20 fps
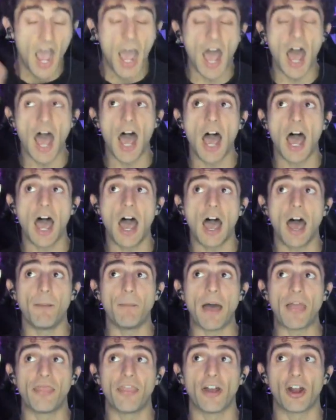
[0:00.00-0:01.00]
Um,
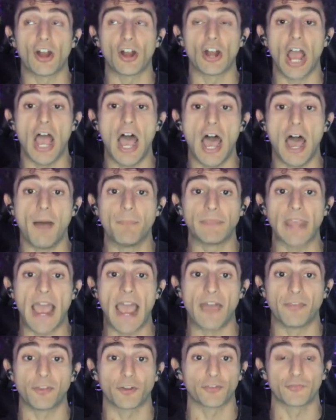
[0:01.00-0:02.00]
there, um, yeah,
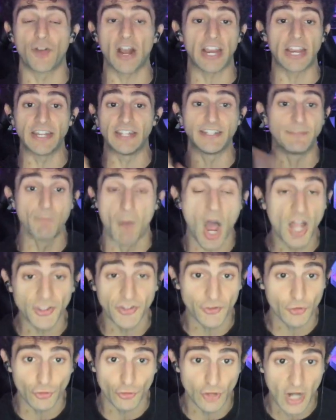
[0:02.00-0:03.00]
there's fucking
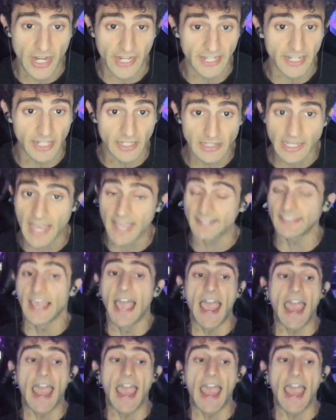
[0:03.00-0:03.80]
monsters trying to kill us,